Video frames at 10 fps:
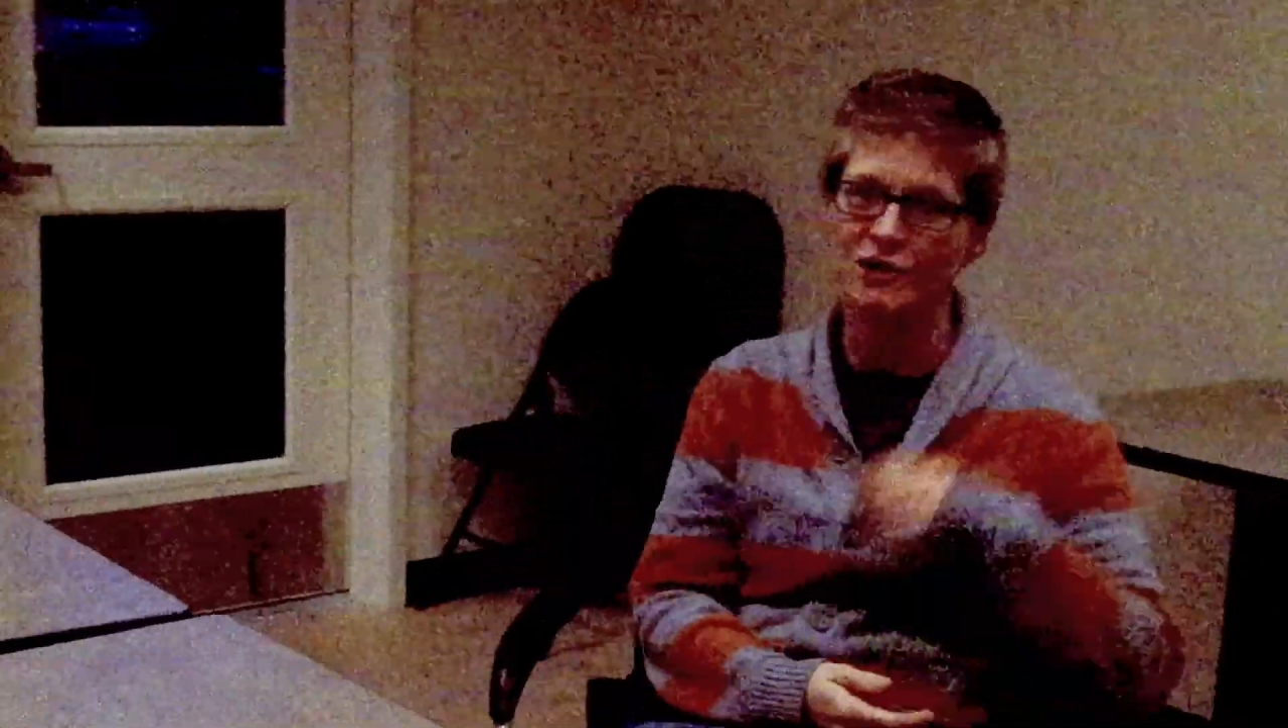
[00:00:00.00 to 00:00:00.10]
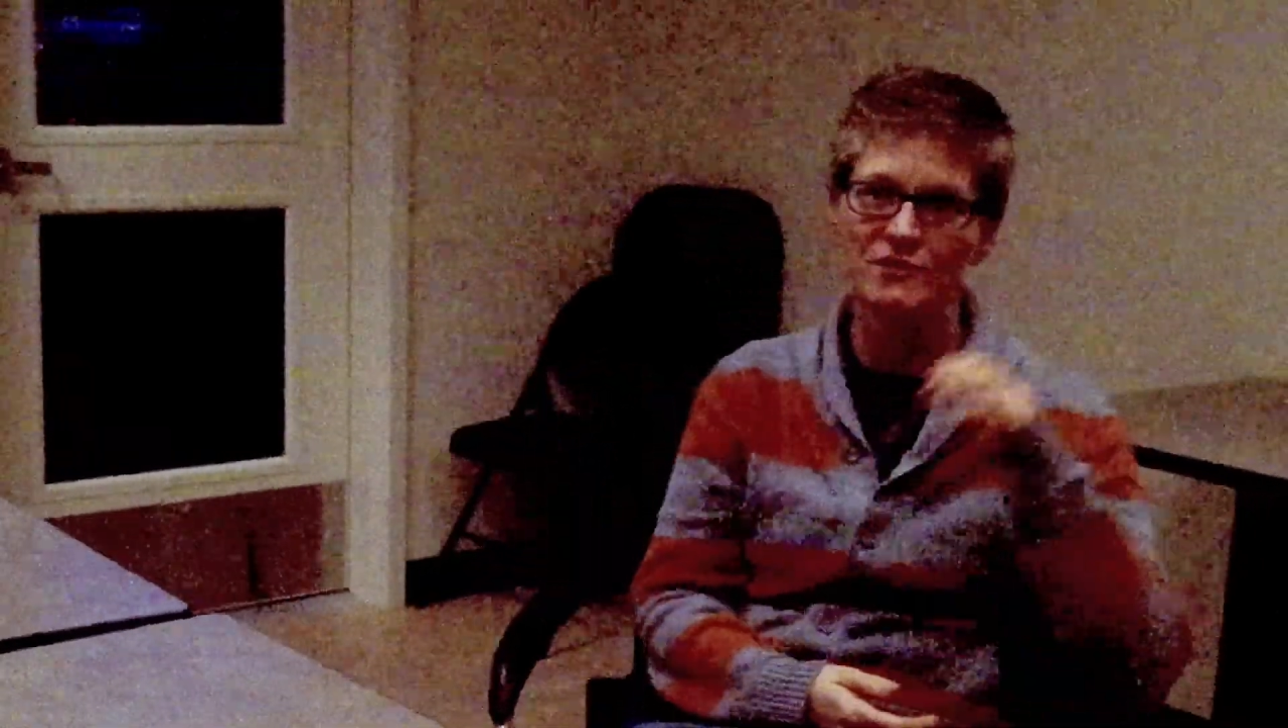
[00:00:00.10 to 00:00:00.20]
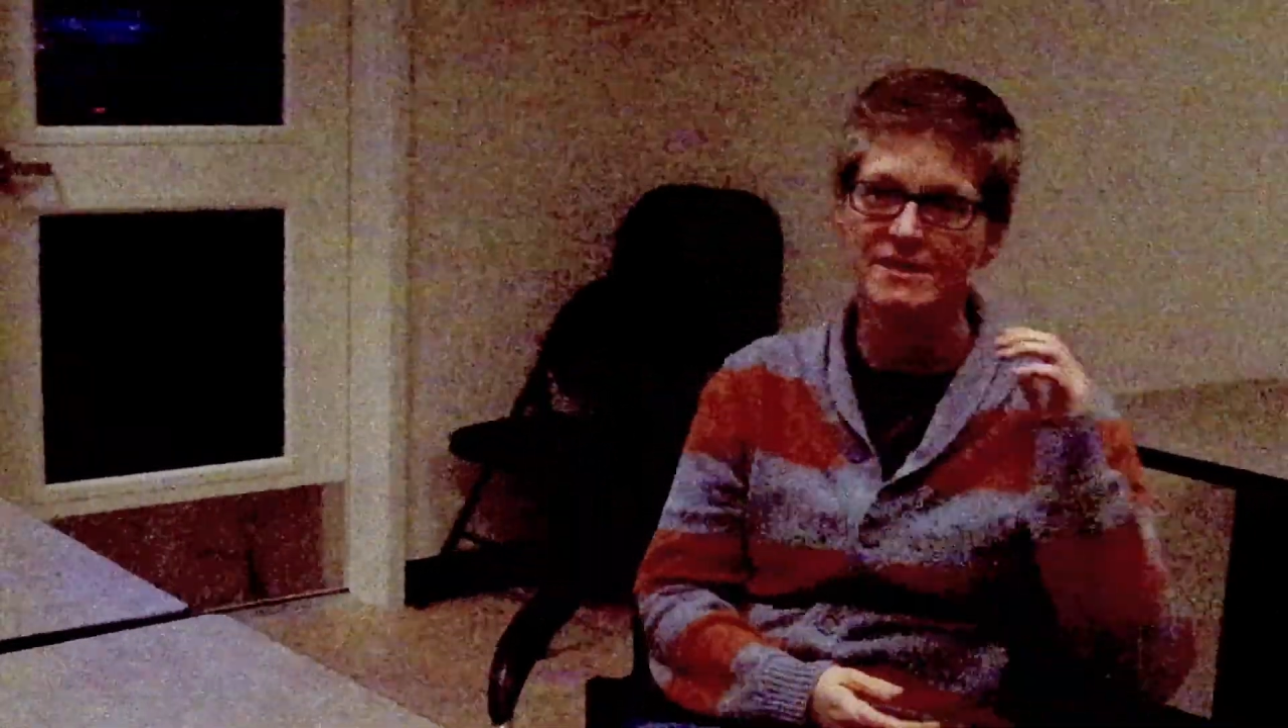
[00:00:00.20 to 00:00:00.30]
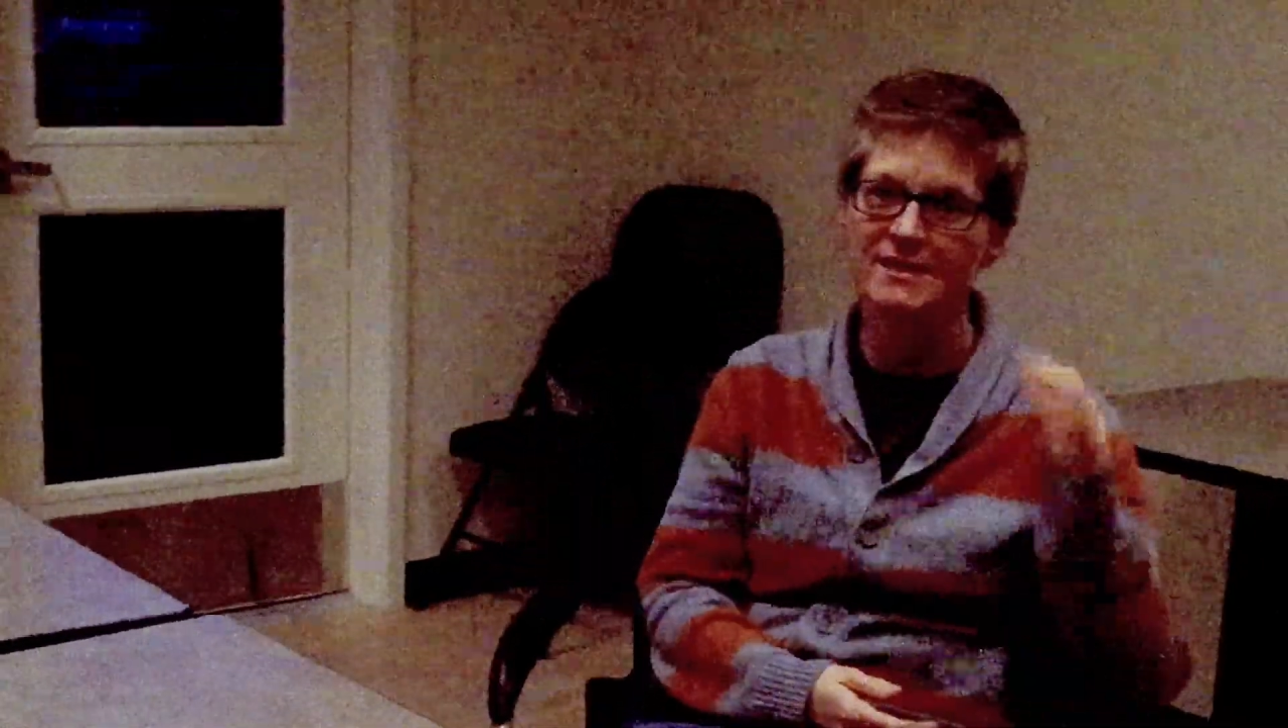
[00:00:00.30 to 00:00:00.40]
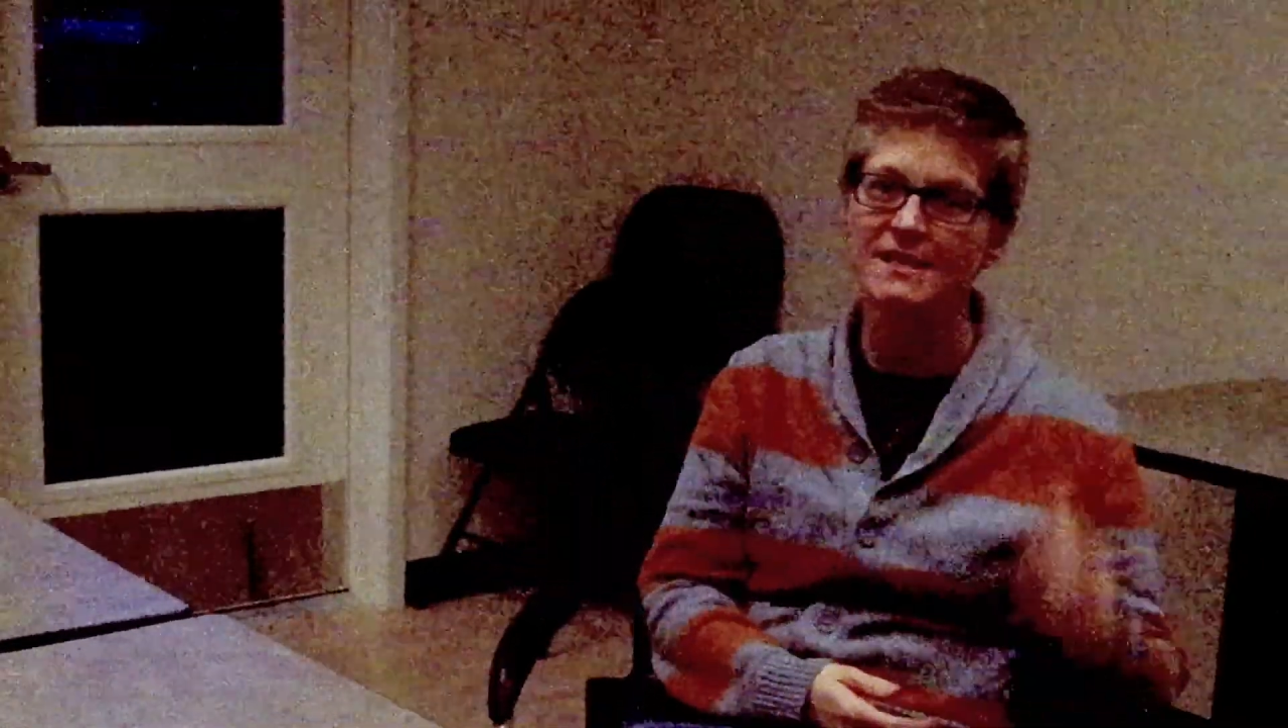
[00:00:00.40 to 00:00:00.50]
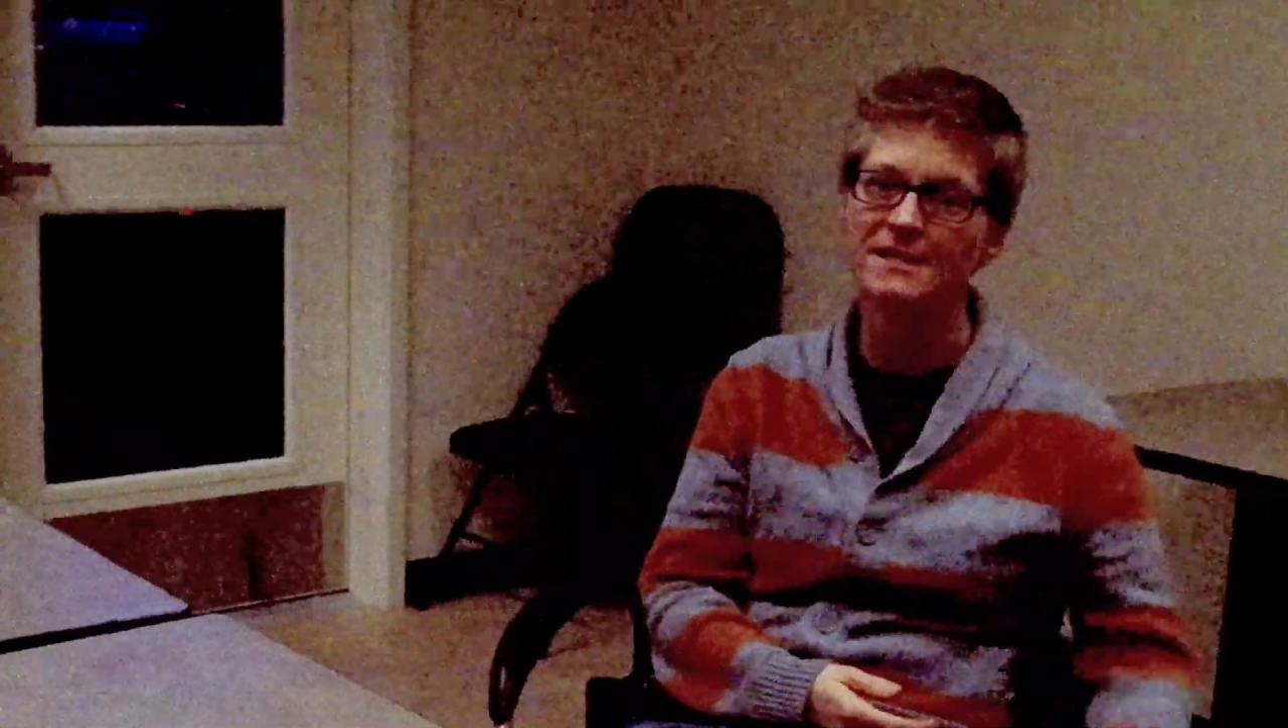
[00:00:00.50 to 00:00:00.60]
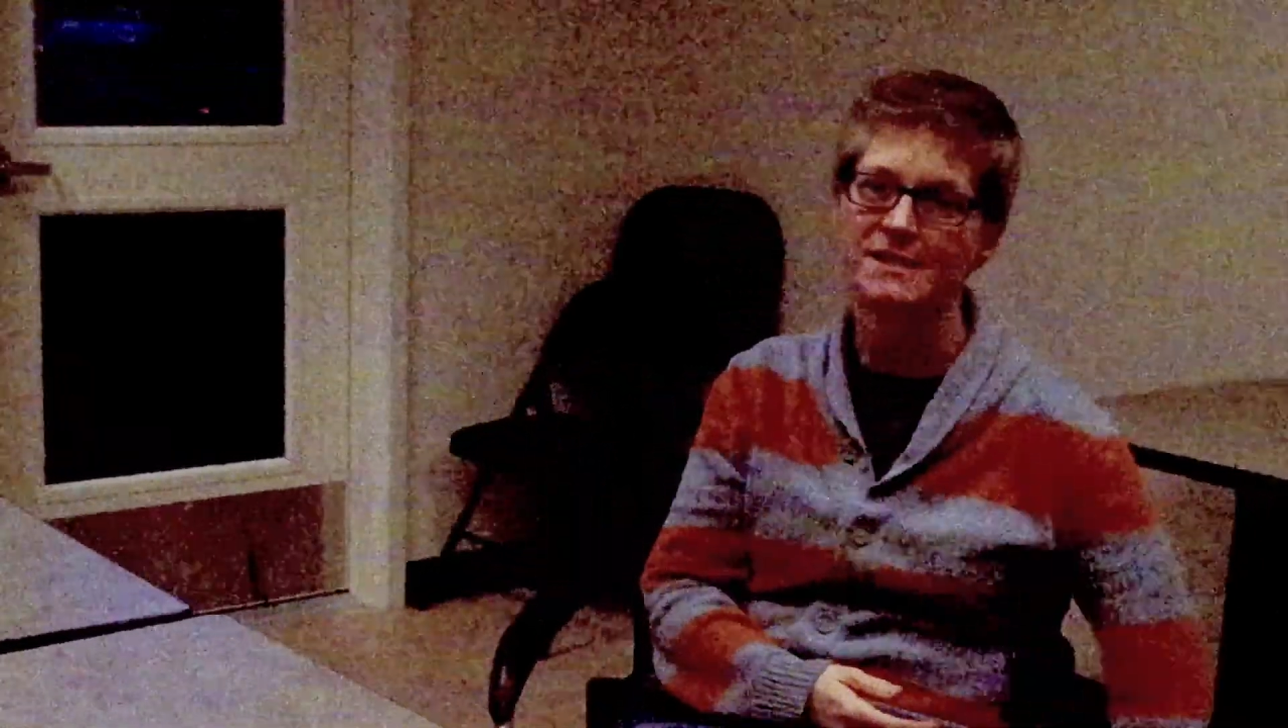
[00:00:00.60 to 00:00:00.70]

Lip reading: and you see the